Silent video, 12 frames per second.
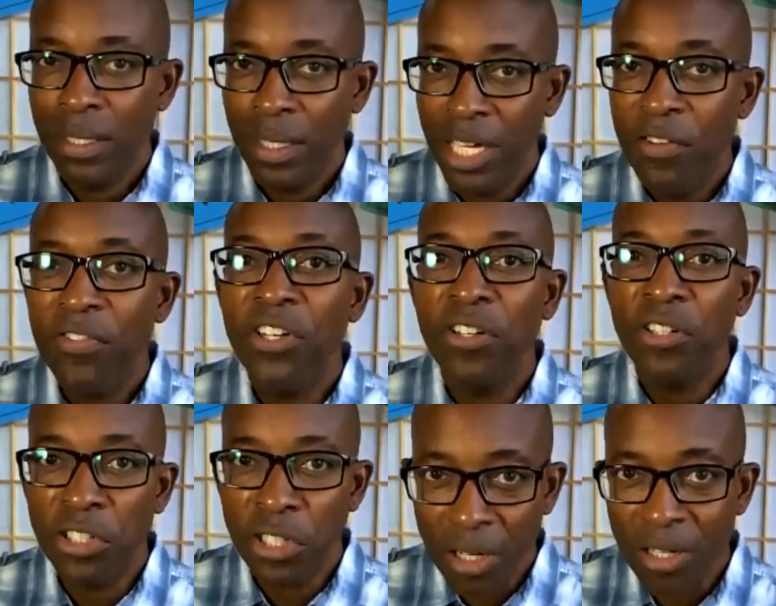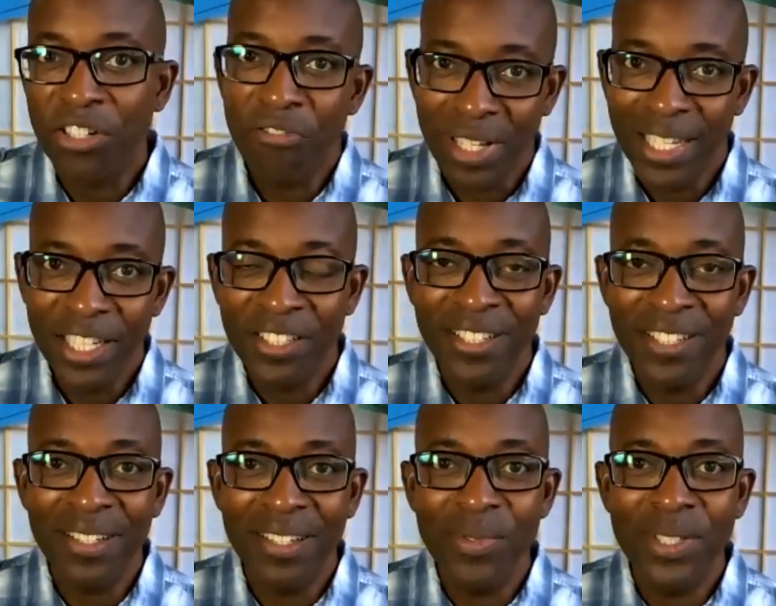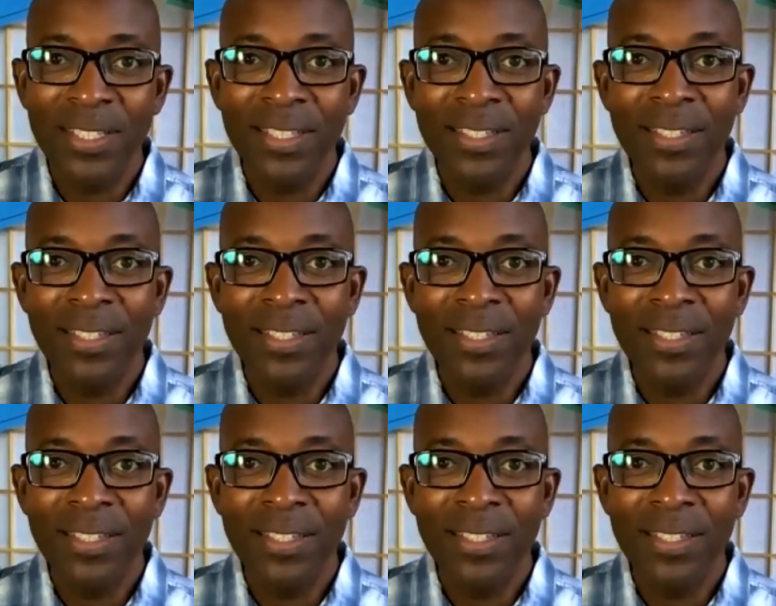even your church relationships.